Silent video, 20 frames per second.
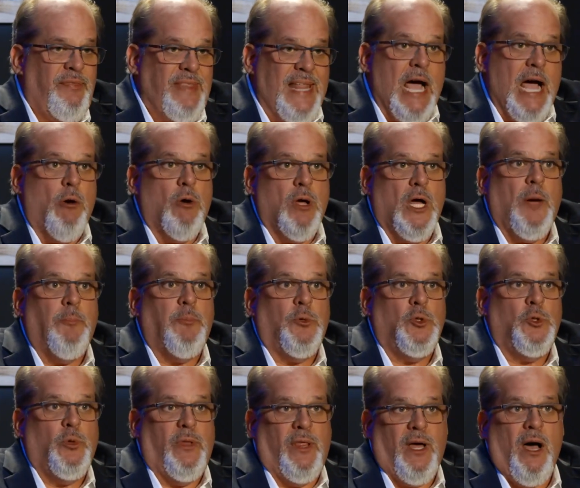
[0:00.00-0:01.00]
now
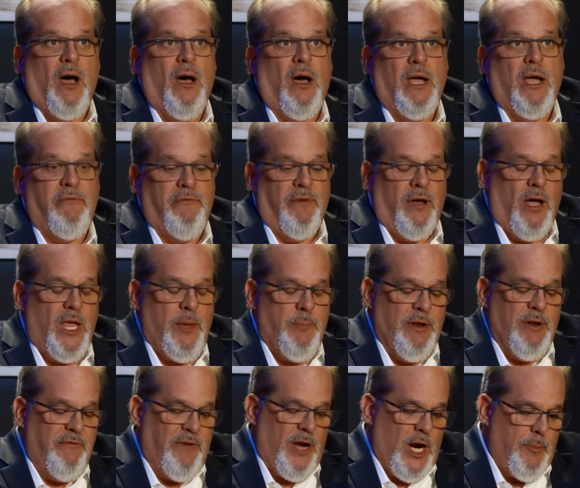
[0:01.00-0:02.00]
coupled with a high
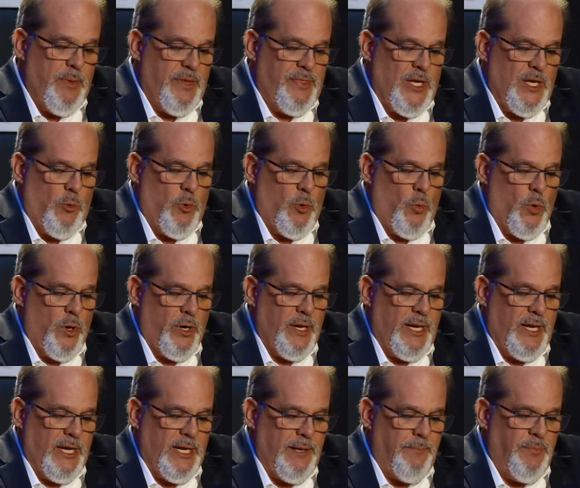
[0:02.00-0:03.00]
volume environment that we're
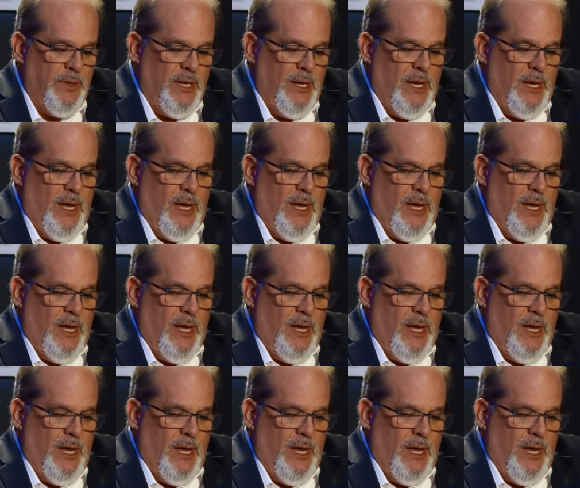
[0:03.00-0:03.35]
working in.